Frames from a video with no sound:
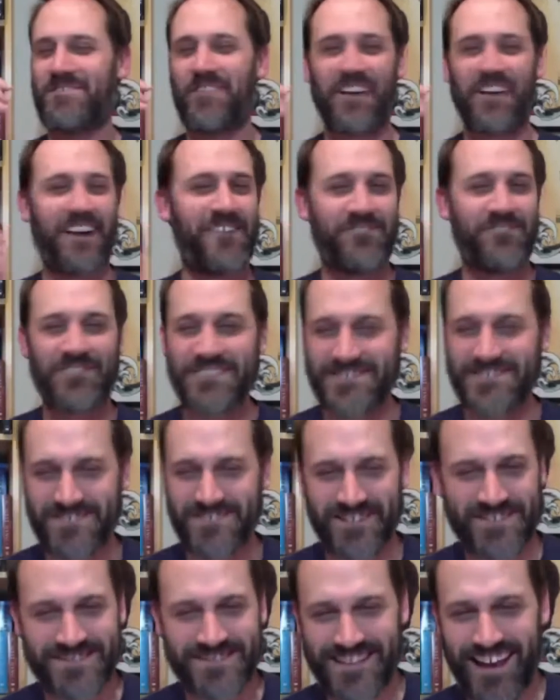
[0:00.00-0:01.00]
going to for
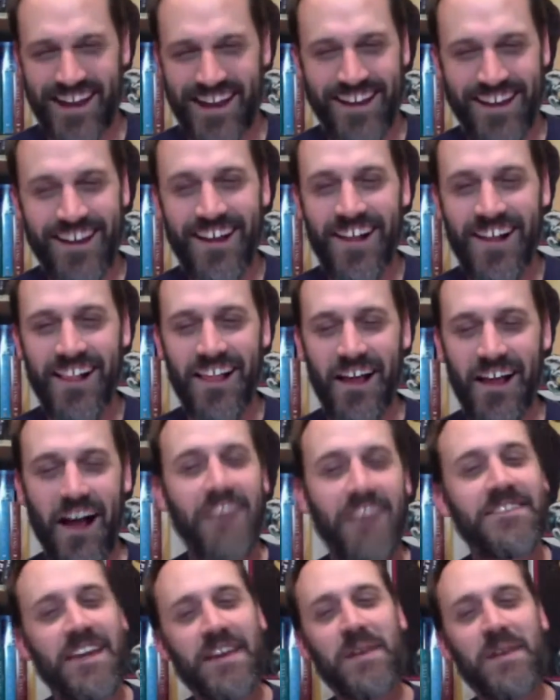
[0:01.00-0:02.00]
sure say,
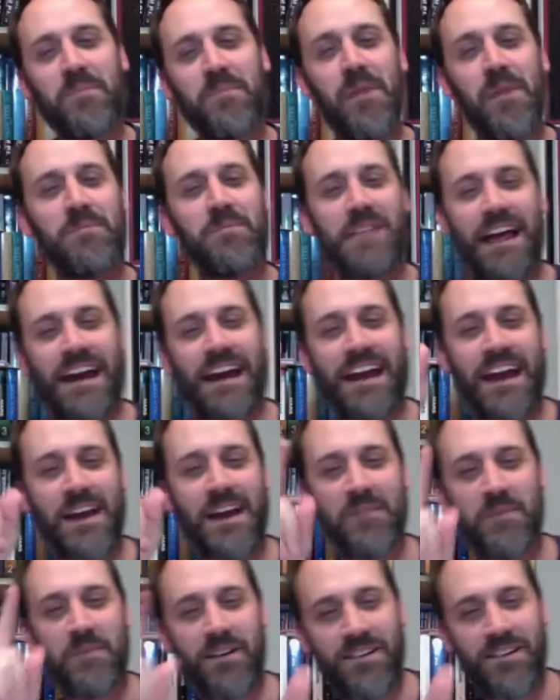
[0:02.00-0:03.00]
I'll tell you about Black
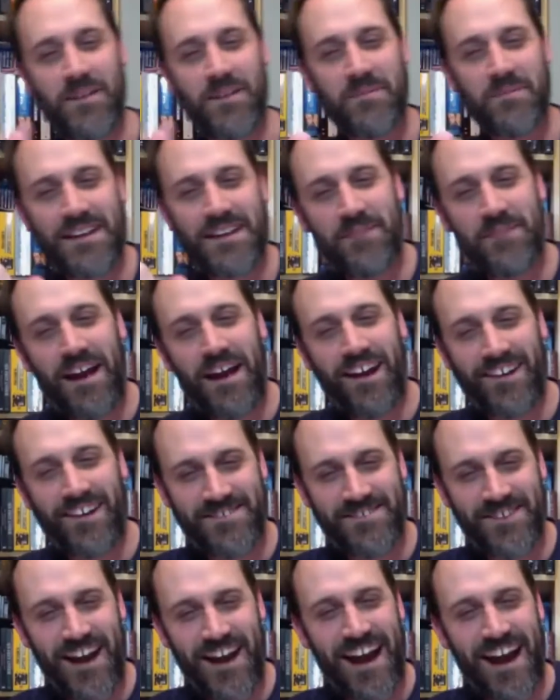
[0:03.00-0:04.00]
Hammer. Let me get back
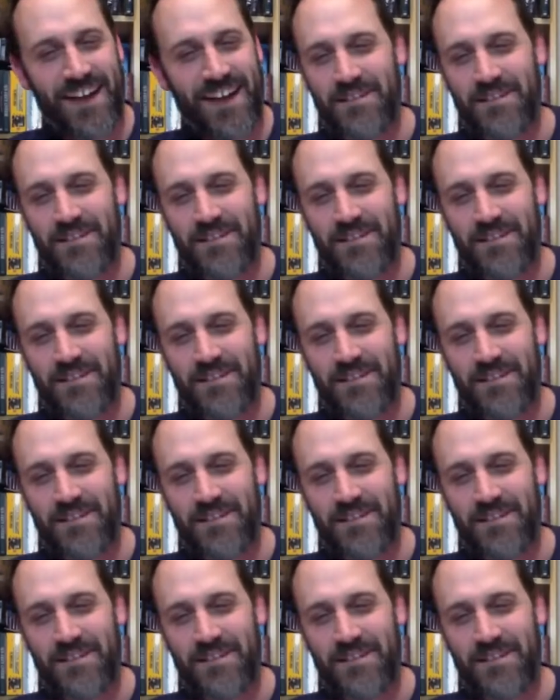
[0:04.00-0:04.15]
on track. But